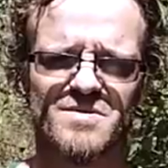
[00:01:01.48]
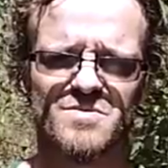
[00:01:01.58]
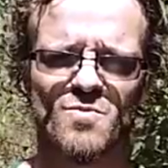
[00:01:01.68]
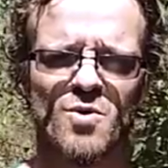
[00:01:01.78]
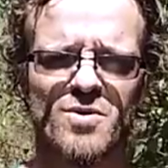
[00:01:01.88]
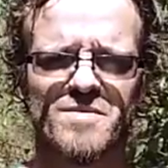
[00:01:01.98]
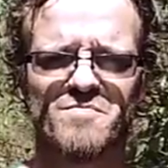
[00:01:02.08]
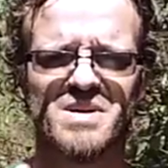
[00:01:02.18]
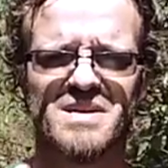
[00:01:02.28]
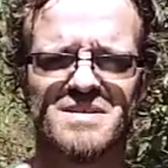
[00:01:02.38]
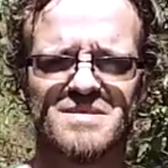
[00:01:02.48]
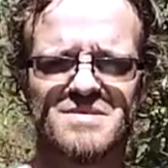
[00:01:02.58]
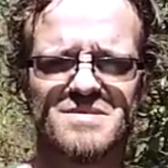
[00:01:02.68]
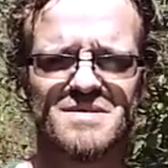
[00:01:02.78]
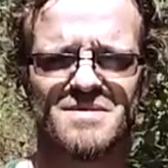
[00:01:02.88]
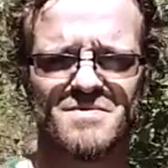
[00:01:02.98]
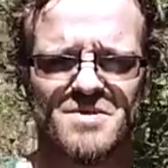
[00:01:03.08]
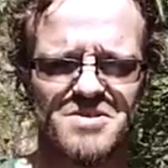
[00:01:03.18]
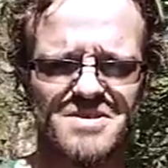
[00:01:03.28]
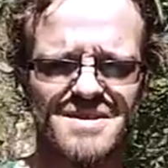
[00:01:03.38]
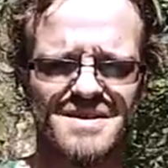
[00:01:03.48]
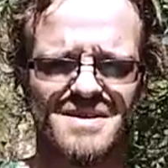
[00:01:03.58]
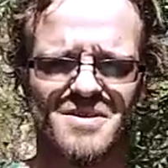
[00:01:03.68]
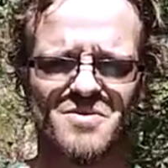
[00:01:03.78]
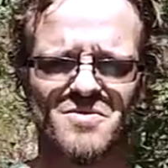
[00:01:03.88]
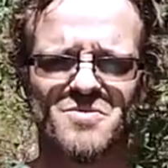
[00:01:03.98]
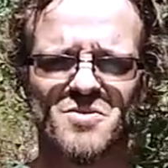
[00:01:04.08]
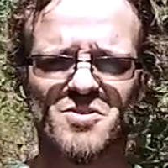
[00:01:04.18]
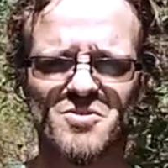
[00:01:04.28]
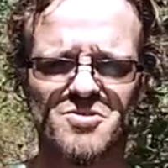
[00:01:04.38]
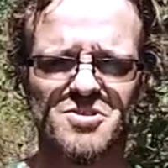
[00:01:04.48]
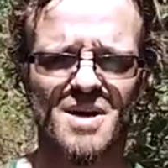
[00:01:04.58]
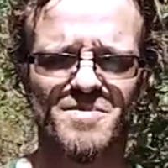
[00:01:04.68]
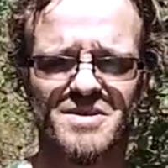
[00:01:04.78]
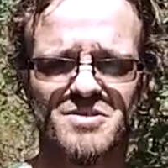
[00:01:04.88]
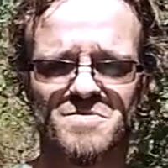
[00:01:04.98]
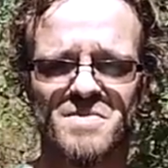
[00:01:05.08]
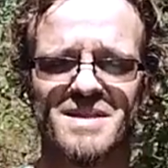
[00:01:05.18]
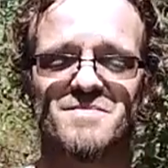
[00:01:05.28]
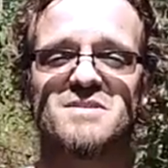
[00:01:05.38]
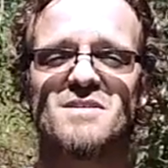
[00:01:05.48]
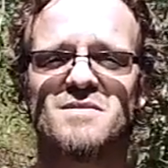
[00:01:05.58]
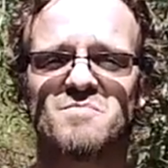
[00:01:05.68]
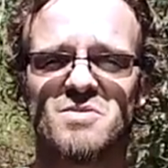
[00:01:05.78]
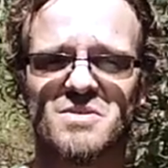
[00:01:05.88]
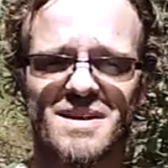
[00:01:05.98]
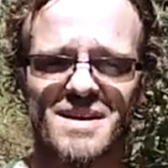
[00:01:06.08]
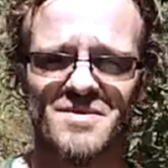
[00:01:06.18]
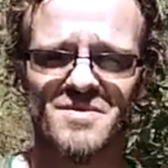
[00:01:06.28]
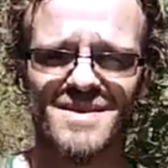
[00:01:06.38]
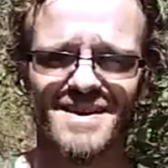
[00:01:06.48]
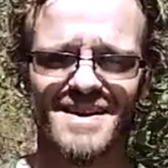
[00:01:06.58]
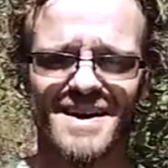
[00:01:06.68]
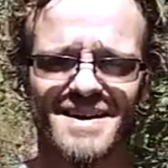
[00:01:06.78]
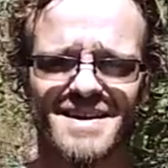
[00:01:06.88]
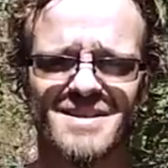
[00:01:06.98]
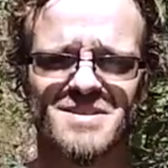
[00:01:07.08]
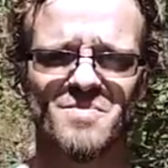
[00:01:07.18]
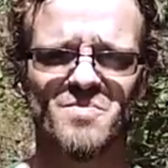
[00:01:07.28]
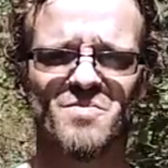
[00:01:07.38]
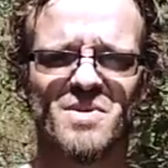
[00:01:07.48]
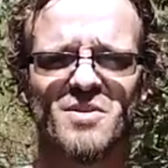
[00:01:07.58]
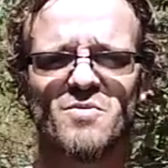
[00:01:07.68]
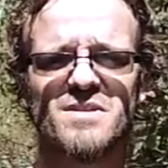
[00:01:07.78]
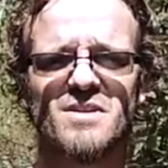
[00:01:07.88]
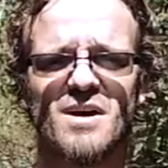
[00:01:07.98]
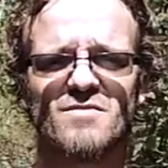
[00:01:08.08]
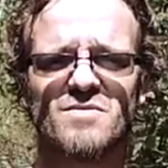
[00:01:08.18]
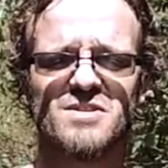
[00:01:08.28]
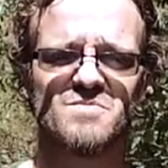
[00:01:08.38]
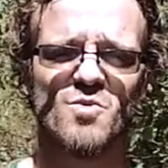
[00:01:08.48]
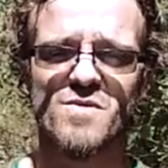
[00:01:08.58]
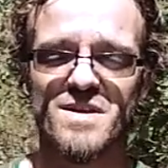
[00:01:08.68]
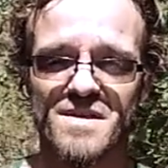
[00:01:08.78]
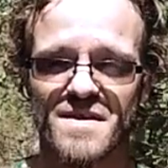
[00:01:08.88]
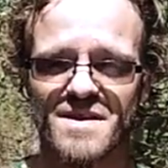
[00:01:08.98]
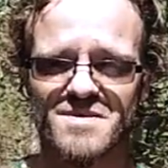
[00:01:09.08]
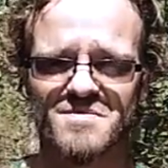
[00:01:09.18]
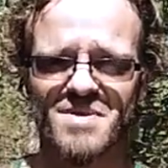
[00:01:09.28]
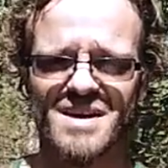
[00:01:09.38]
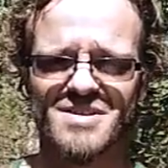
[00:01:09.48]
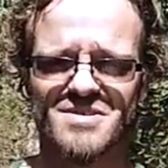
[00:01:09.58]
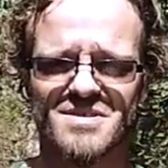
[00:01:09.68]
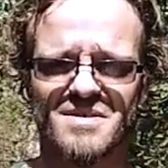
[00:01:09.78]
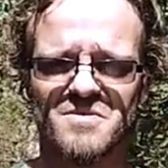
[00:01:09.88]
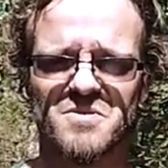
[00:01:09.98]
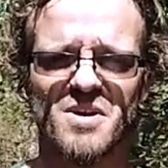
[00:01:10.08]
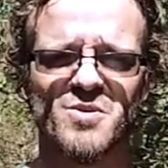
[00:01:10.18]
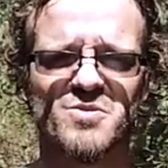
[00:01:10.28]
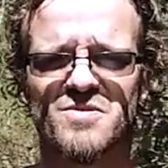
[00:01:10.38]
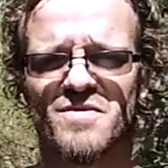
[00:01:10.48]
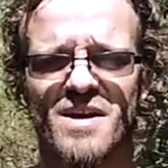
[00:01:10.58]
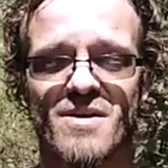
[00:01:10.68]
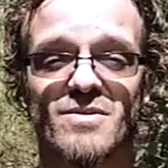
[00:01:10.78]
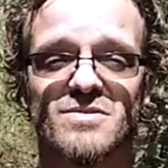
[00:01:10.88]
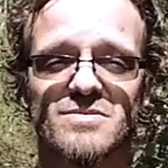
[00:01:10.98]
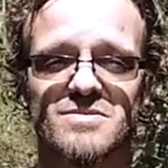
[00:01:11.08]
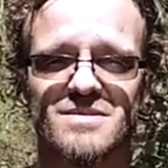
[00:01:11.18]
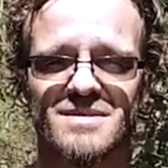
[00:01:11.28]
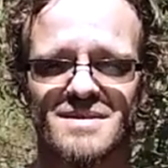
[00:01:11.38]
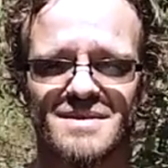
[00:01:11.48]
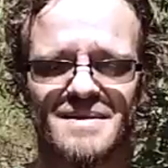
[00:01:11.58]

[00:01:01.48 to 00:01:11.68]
there's War and Peace, which, those are huge topics just by themselves put together, and he ends up, with a novel which is more than 1,000 pages, and there's hundreds of characters.